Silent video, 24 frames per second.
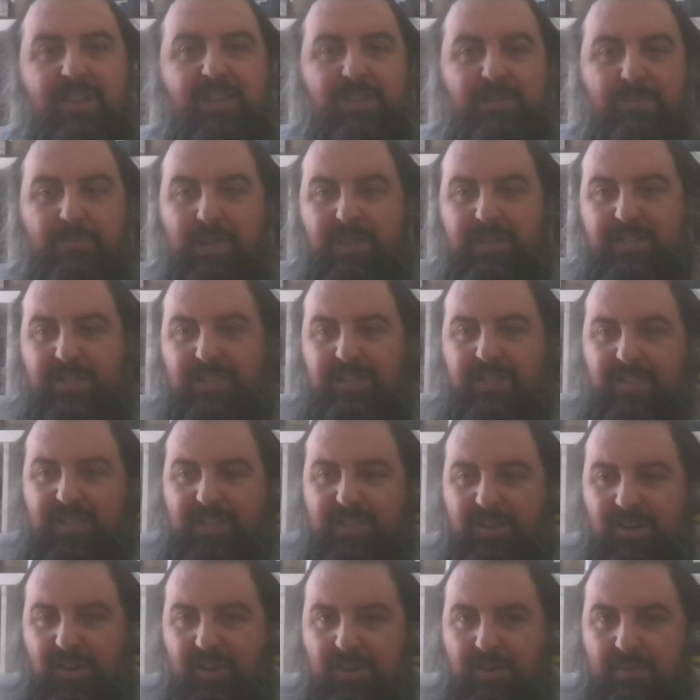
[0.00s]
Especially as the
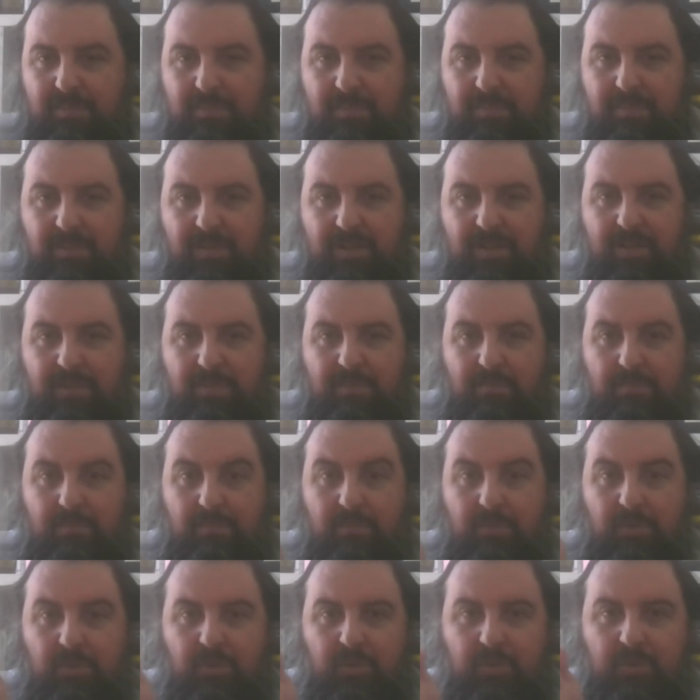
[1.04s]
time
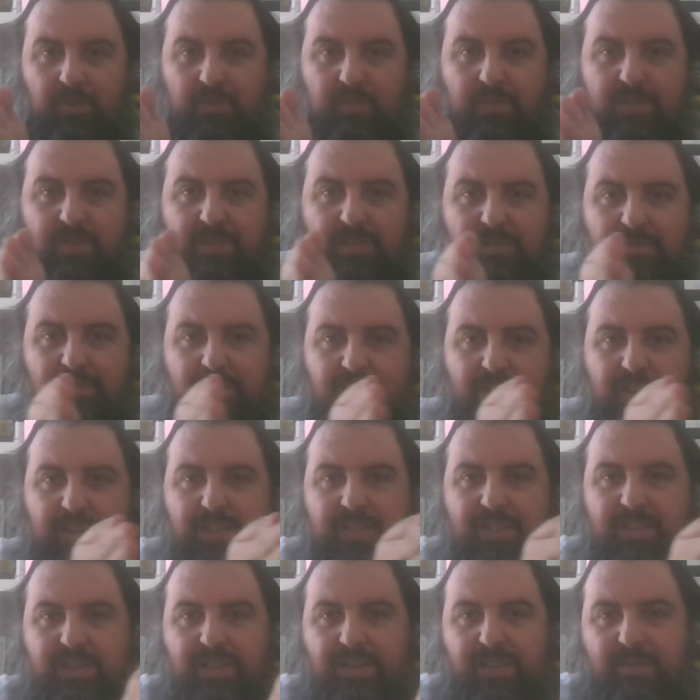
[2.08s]
moves,
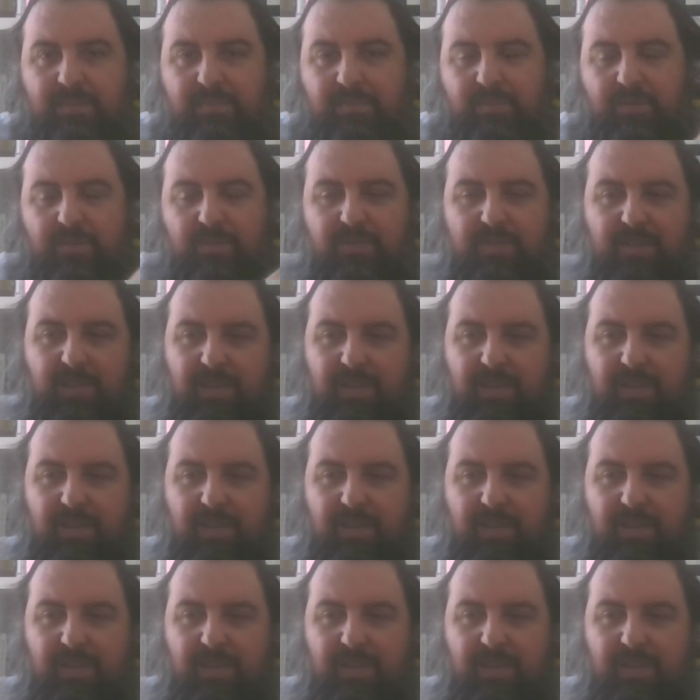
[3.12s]
right? It moves